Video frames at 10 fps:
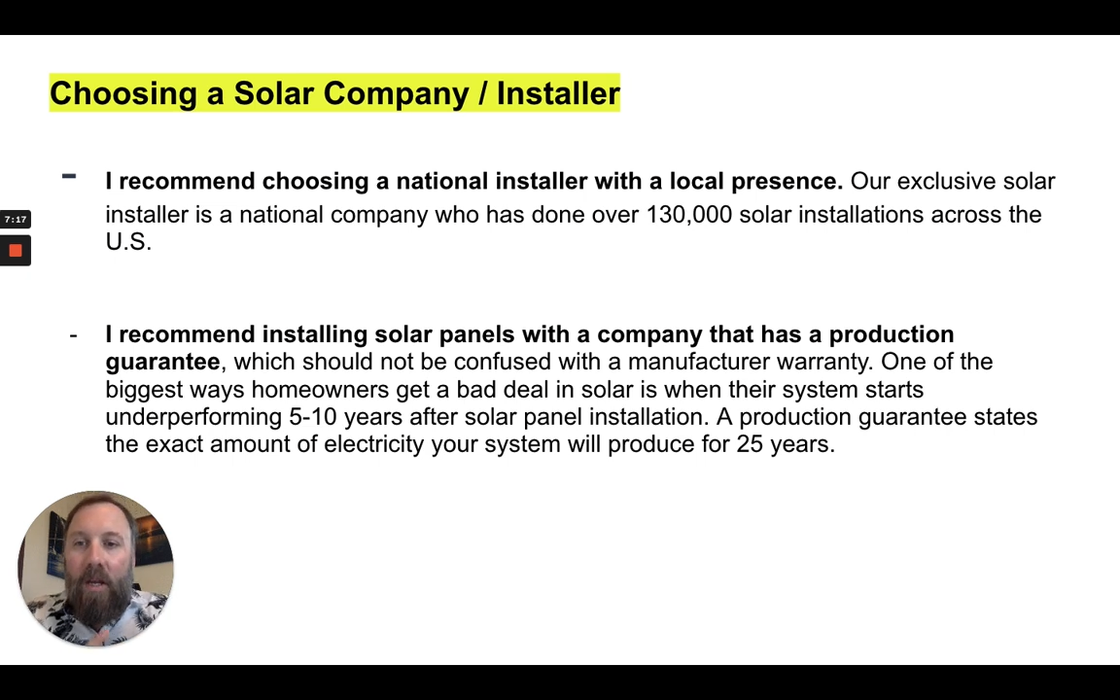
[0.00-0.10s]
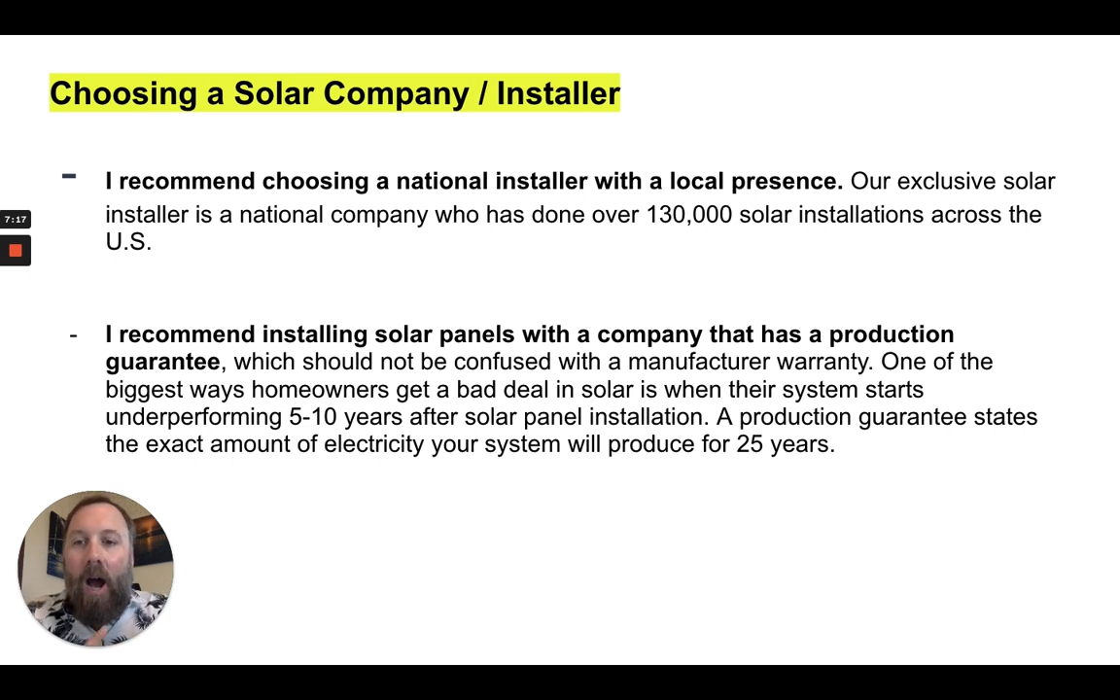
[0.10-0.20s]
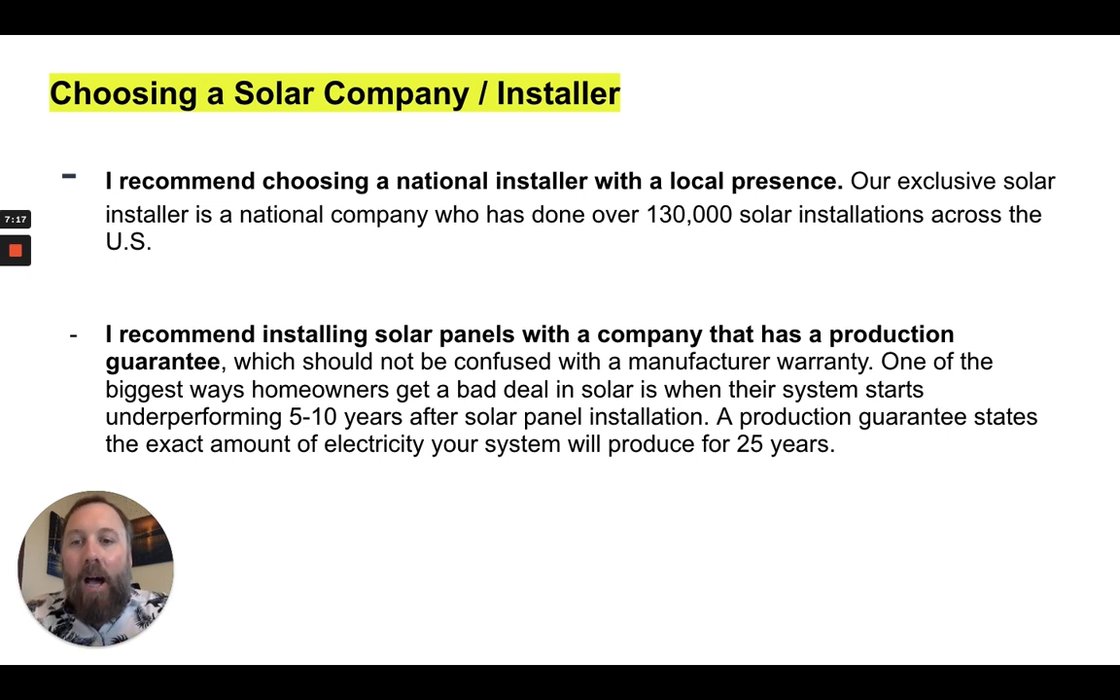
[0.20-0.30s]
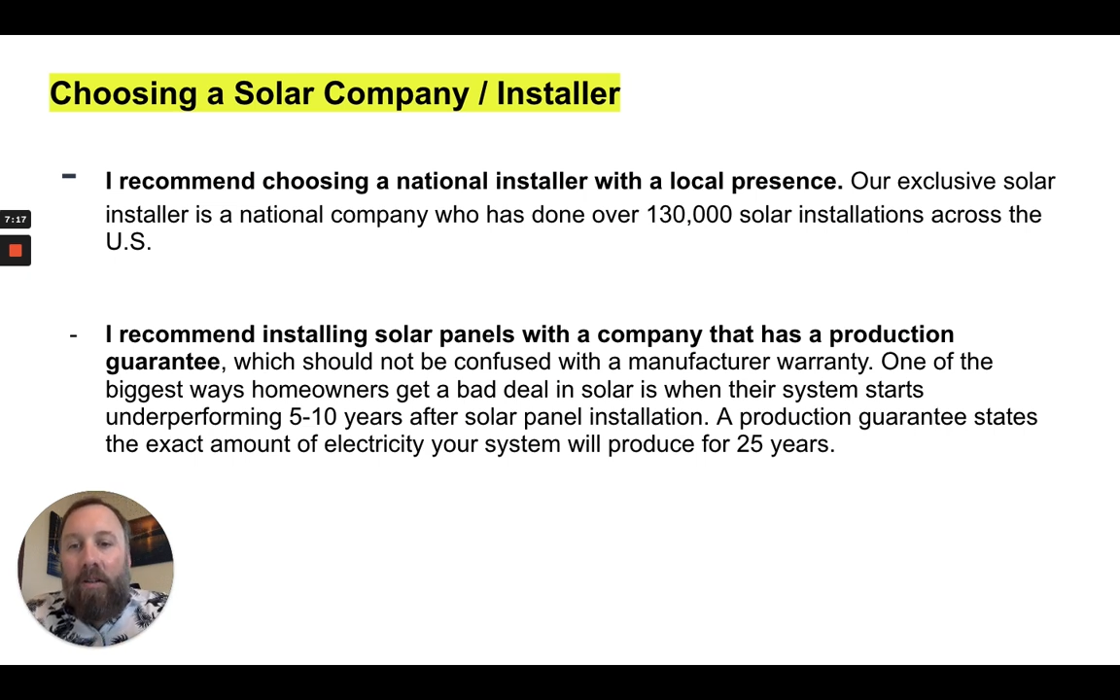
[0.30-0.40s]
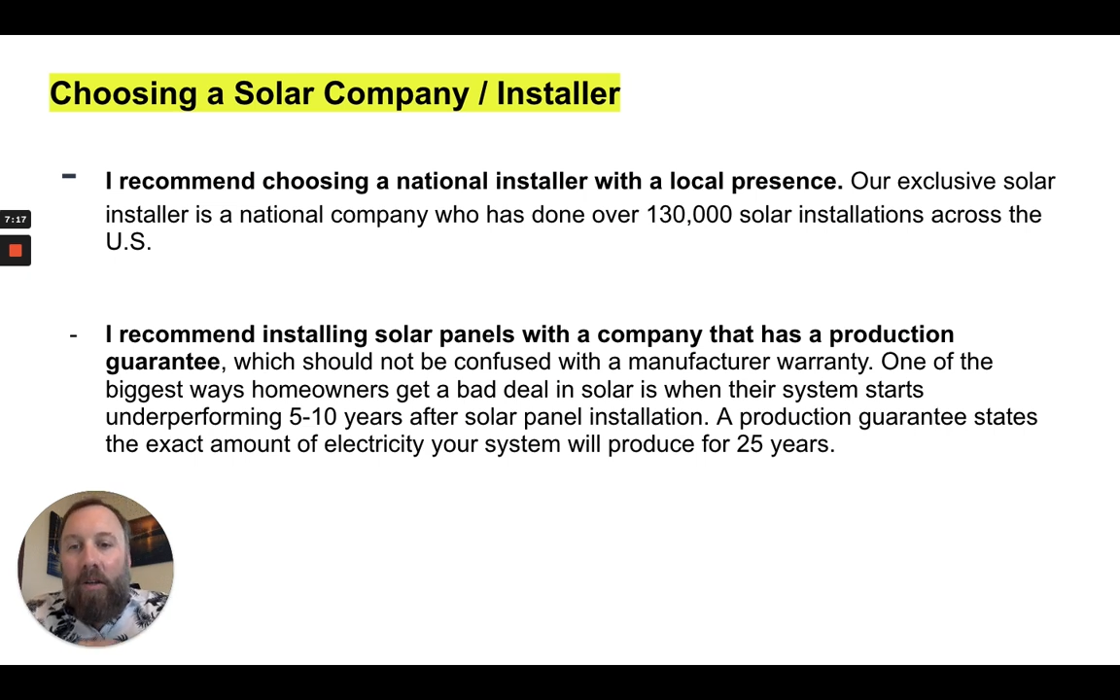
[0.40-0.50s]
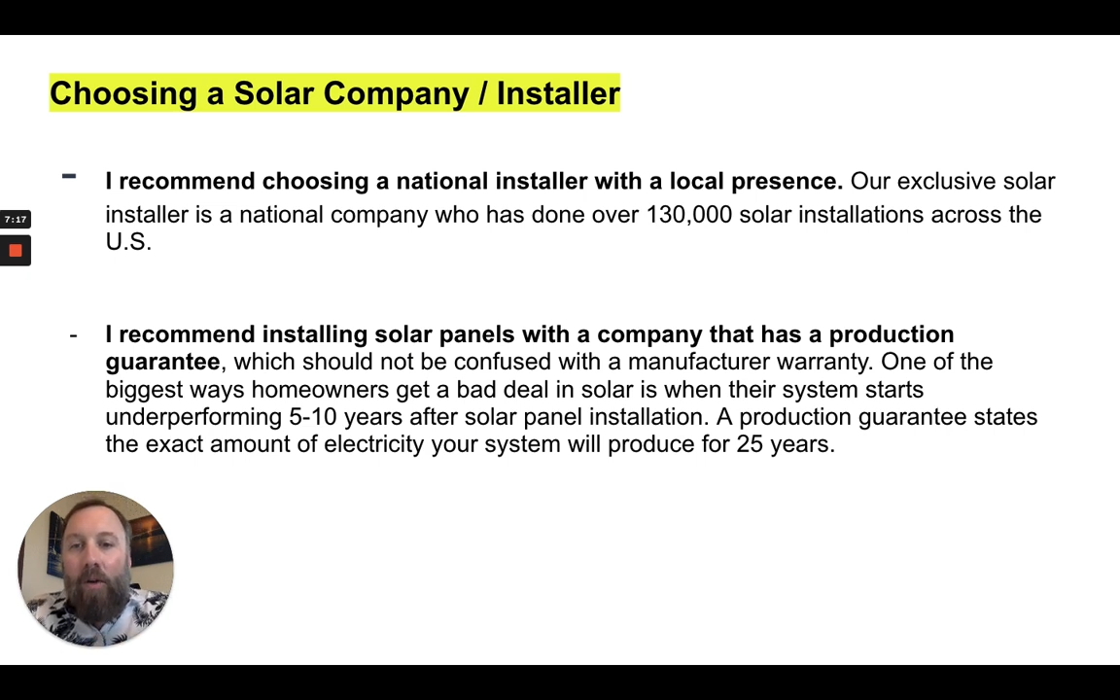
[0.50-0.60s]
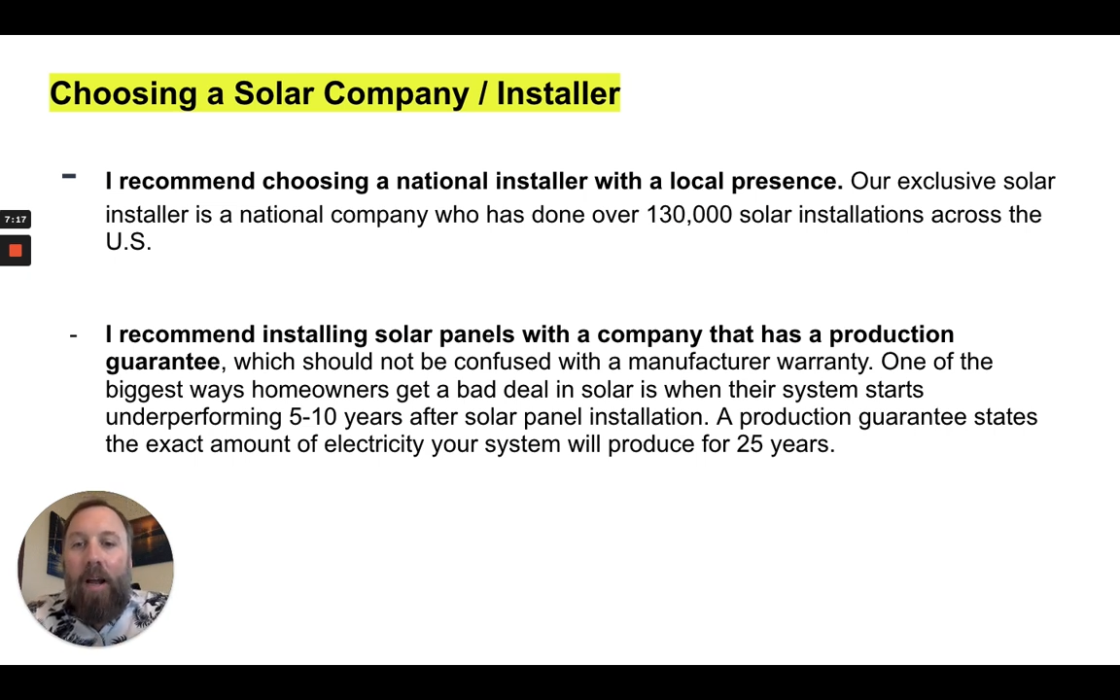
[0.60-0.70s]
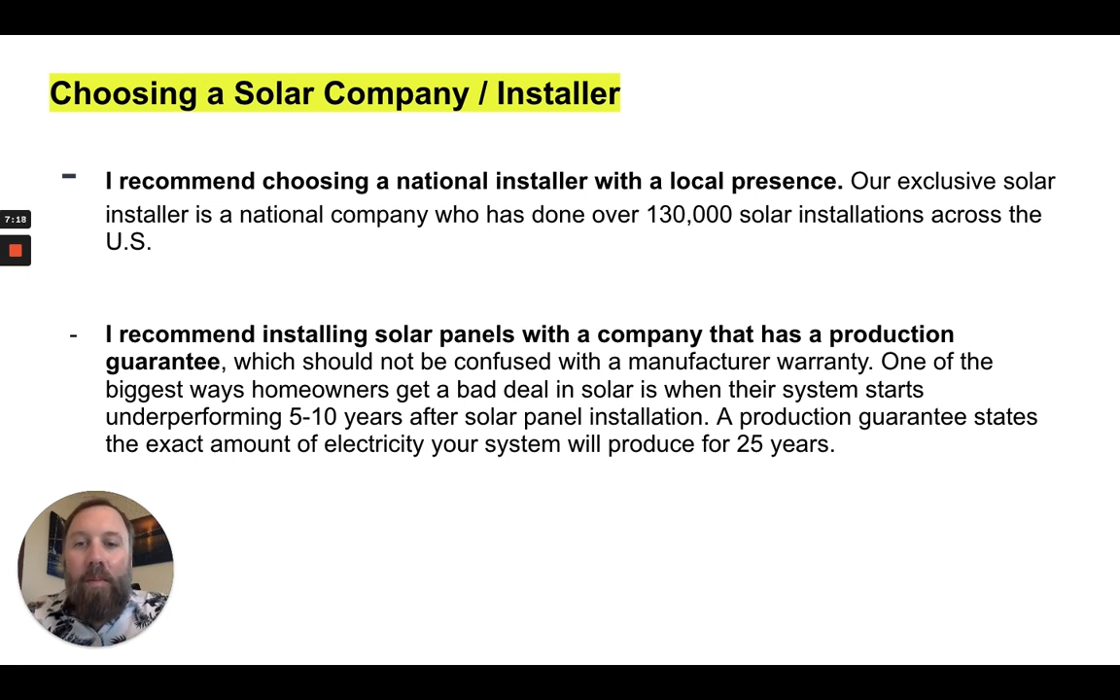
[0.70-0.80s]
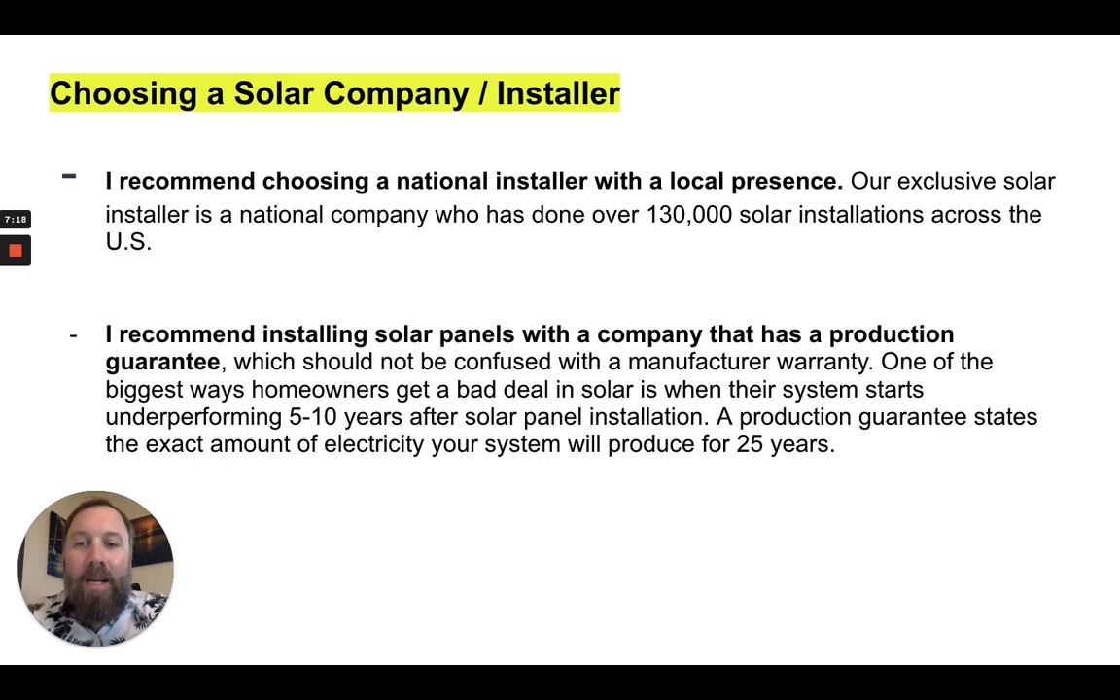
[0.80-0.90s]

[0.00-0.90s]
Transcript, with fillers: I also recommend